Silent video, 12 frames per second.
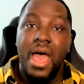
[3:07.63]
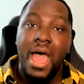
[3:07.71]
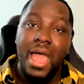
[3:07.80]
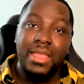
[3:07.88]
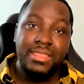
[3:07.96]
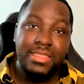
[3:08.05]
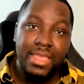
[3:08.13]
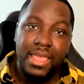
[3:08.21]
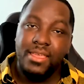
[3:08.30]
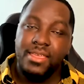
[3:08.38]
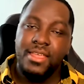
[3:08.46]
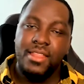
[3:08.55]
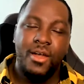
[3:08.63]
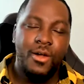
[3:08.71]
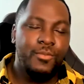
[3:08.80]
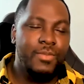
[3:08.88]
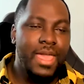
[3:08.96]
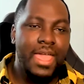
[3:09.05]
I think,
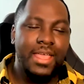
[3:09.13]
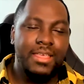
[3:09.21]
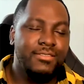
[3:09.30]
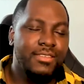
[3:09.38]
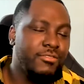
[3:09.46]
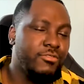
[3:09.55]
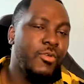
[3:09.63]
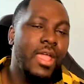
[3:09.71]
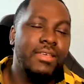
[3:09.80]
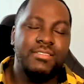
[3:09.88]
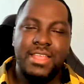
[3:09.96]
man, it's crazy